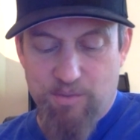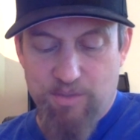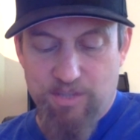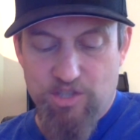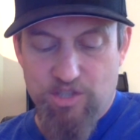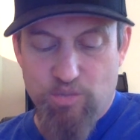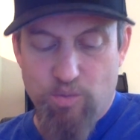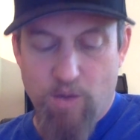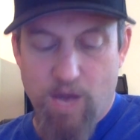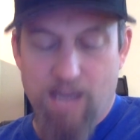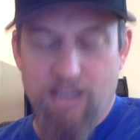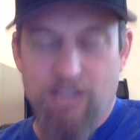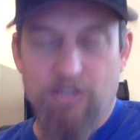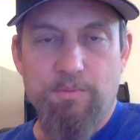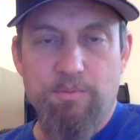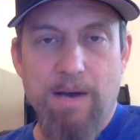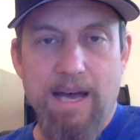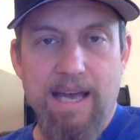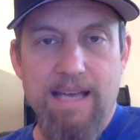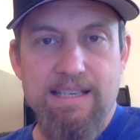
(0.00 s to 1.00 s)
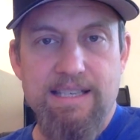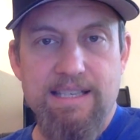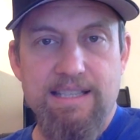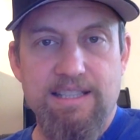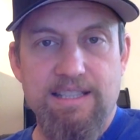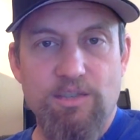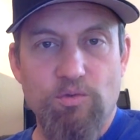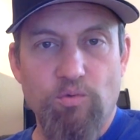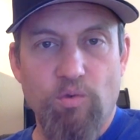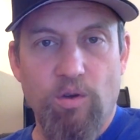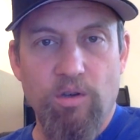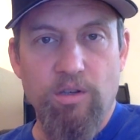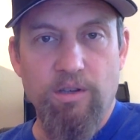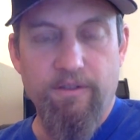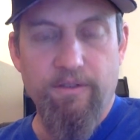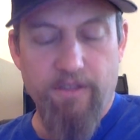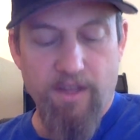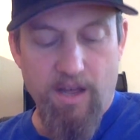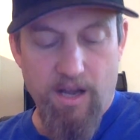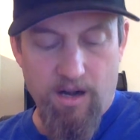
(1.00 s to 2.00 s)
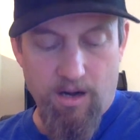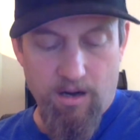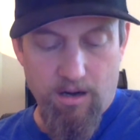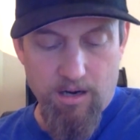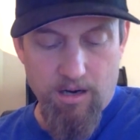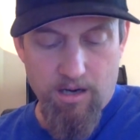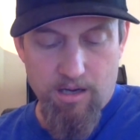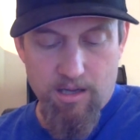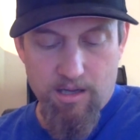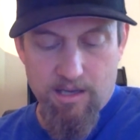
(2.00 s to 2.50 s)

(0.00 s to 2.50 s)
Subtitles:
was swallowed by a distant roll of thunder.